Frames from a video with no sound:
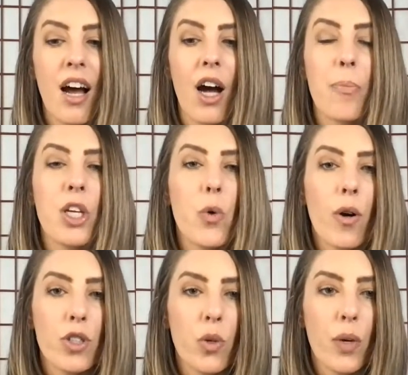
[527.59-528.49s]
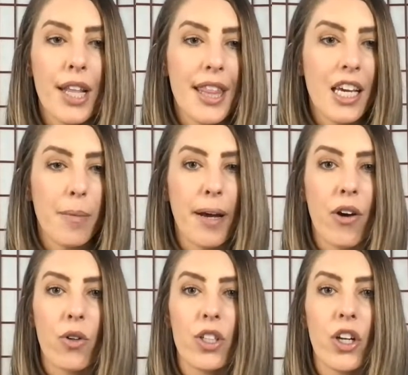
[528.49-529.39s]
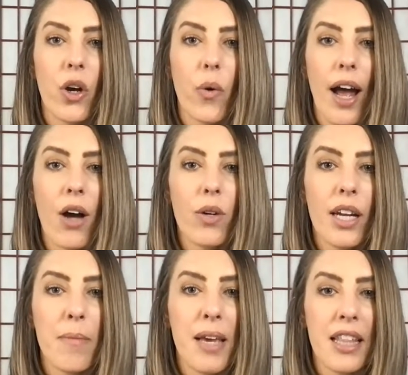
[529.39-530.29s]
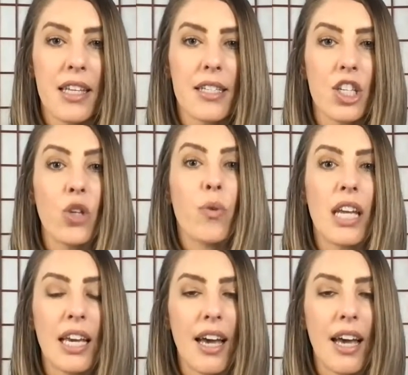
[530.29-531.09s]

But you also want to think about, how can I make this unique?